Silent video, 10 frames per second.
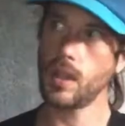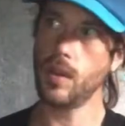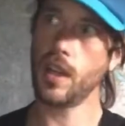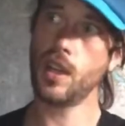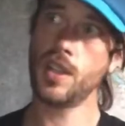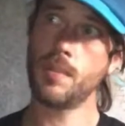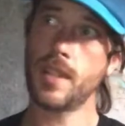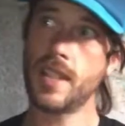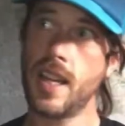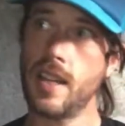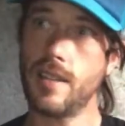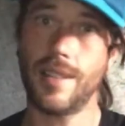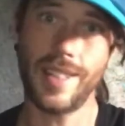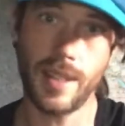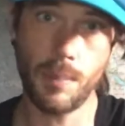When I got into my tent,
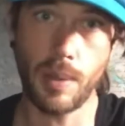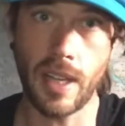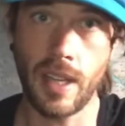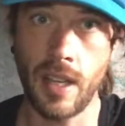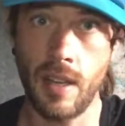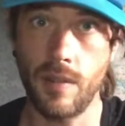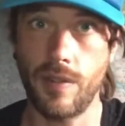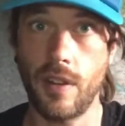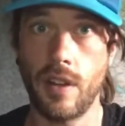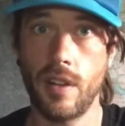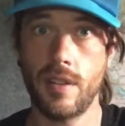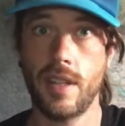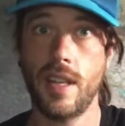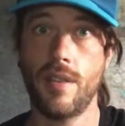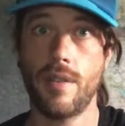did the planning for
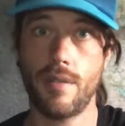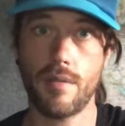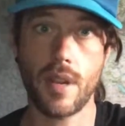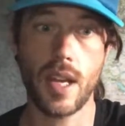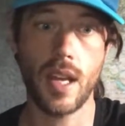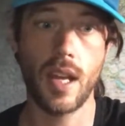day 3.